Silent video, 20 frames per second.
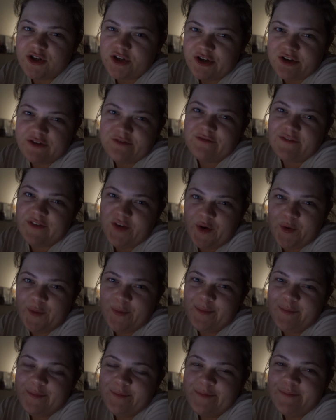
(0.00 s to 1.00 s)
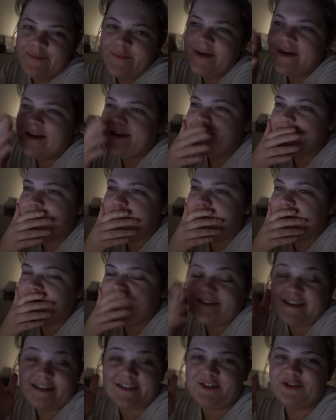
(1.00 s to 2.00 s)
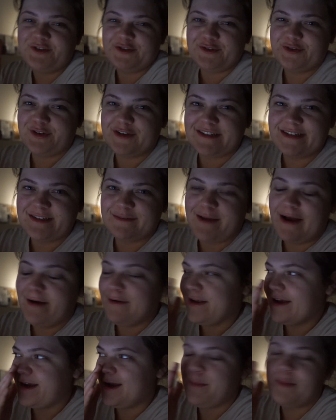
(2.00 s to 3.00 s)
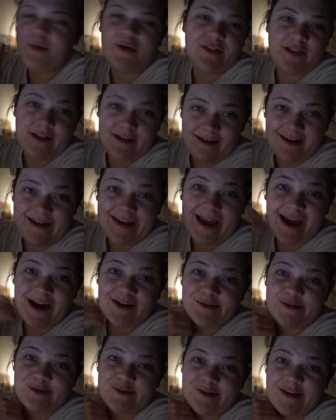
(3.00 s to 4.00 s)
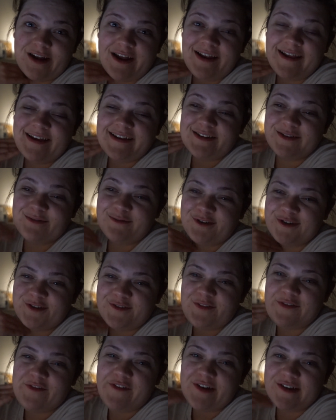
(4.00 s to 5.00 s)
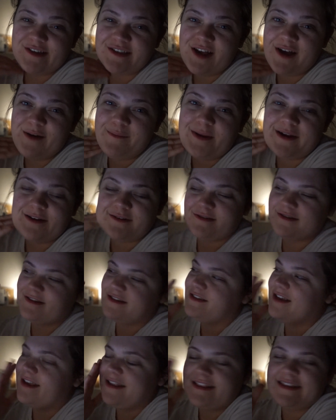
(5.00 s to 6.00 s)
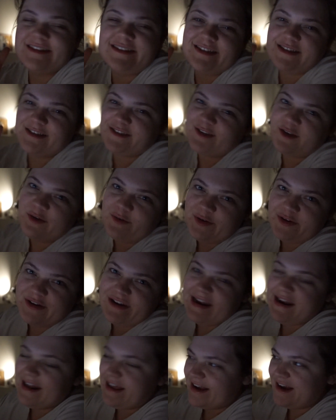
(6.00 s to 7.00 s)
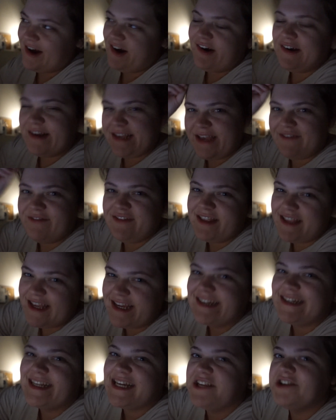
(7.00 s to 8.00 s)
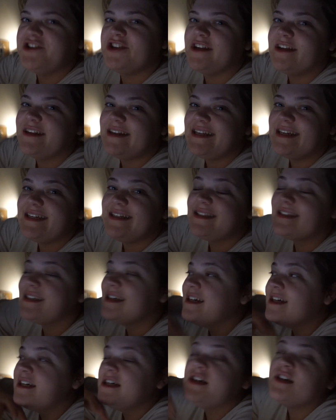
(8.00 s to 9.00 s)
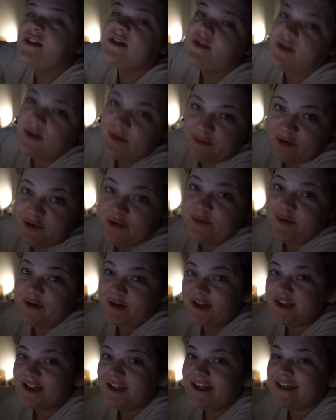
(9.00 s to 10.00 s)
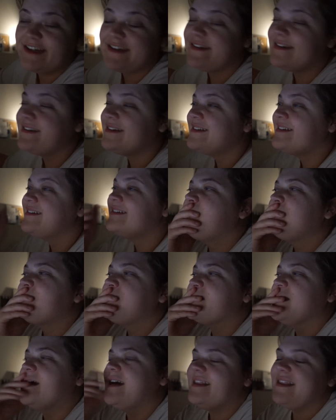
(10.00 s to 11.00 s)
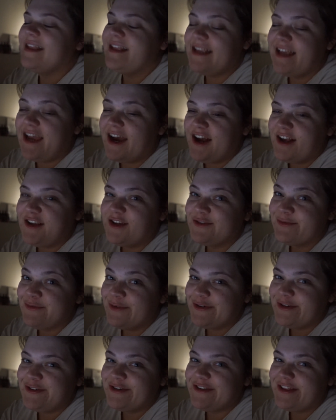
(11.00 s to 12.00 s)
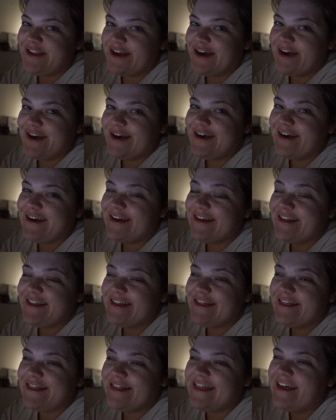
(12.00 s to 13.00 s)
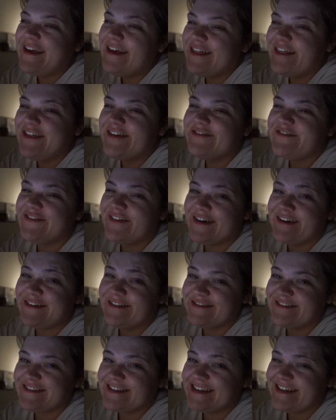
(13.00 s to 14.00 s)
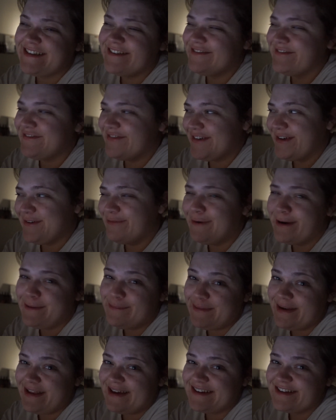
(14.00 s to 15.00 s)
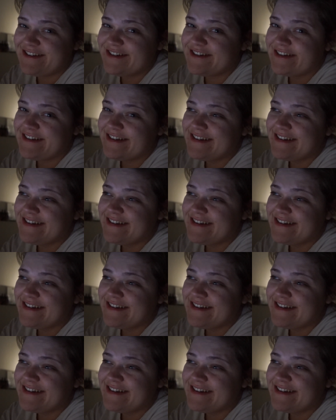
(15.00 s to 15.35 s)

a good film because it just stresses me out. Like, I put The Lighthouse on earlier to watch for the first time and I was just like, this is so good and I can't give it the attention it needs, so I'm not watching it. And then yeah, I just watched the final scene for Whiplash